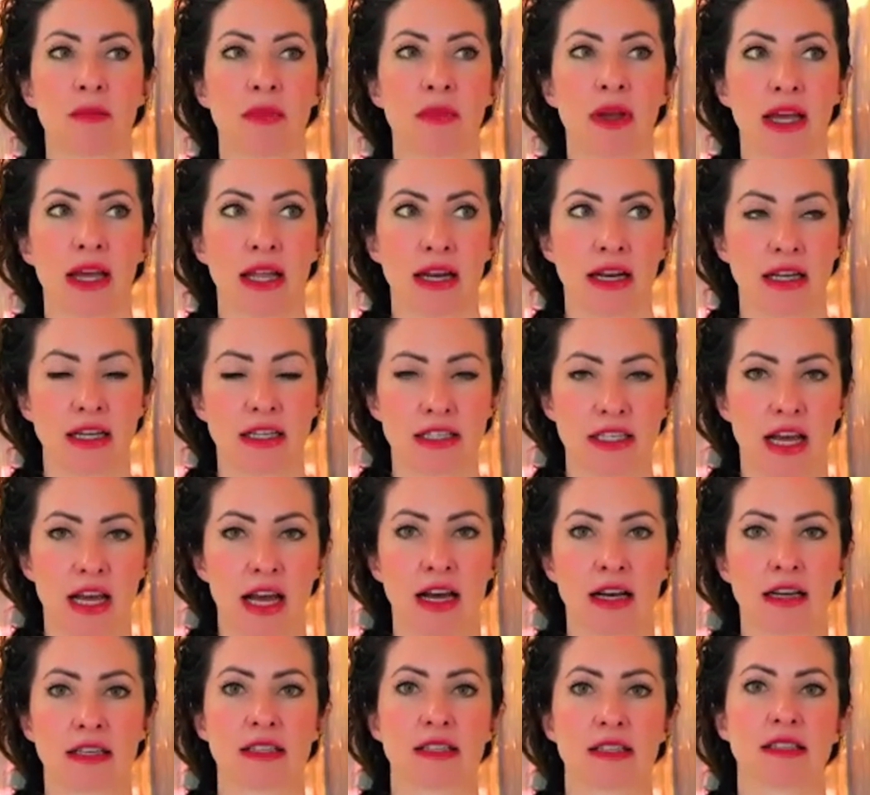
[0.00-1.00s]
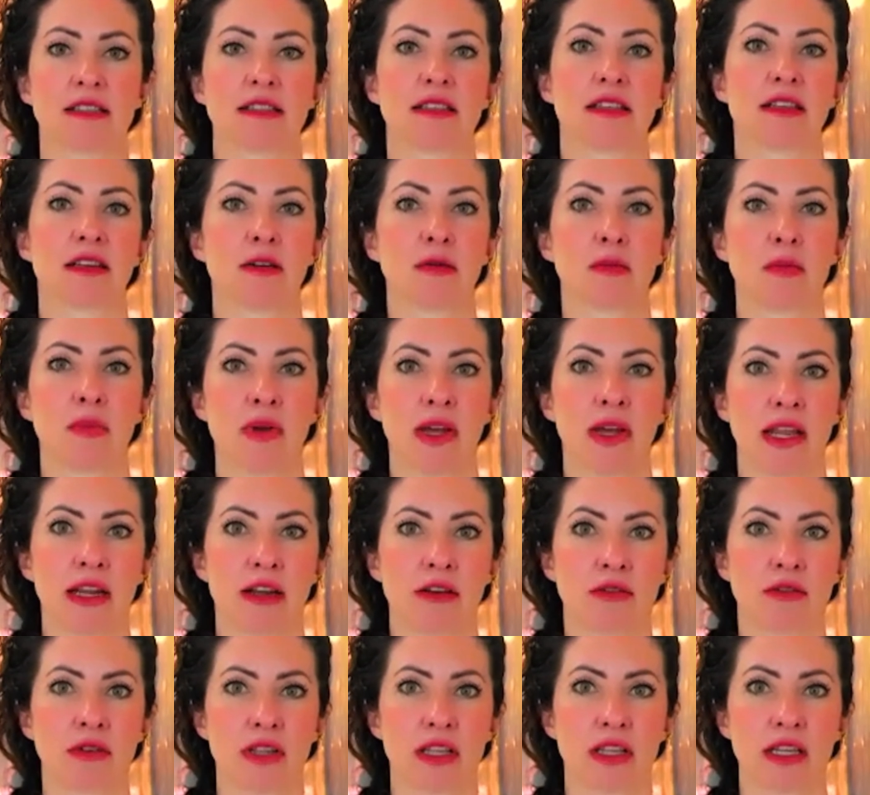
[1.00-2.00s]
panic attacks, you know,
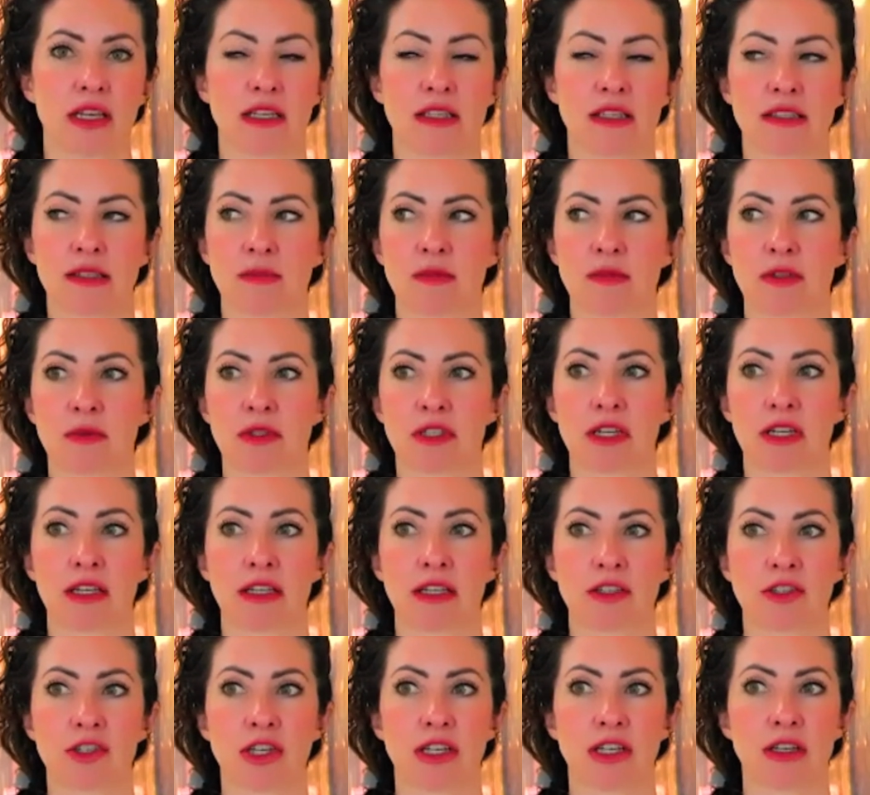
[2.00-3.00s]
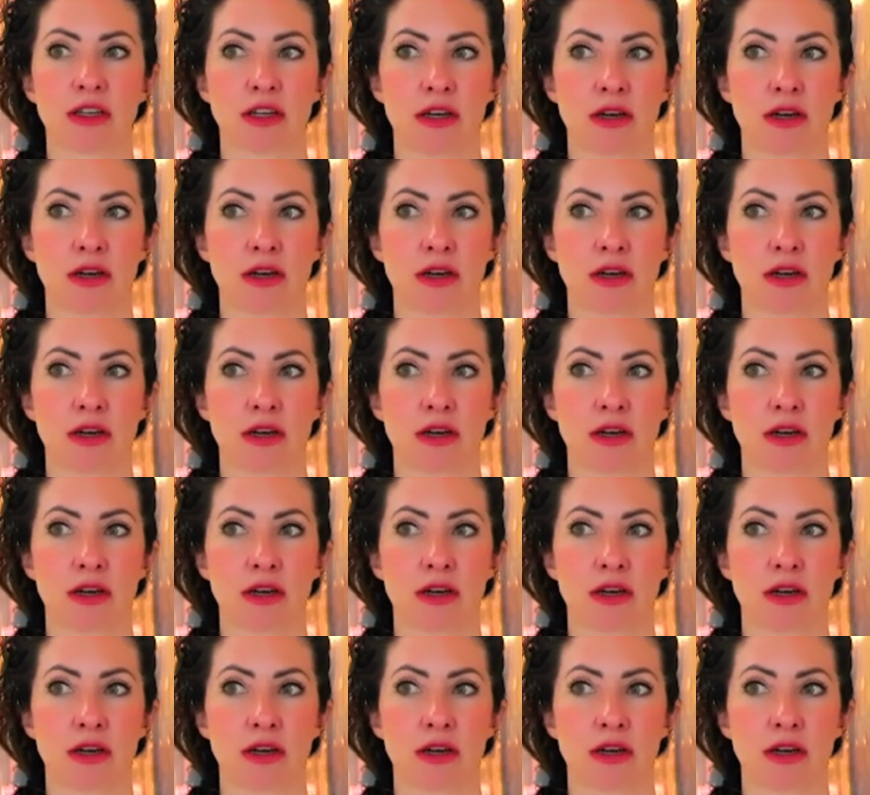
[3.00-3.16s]
panic related symptomatology,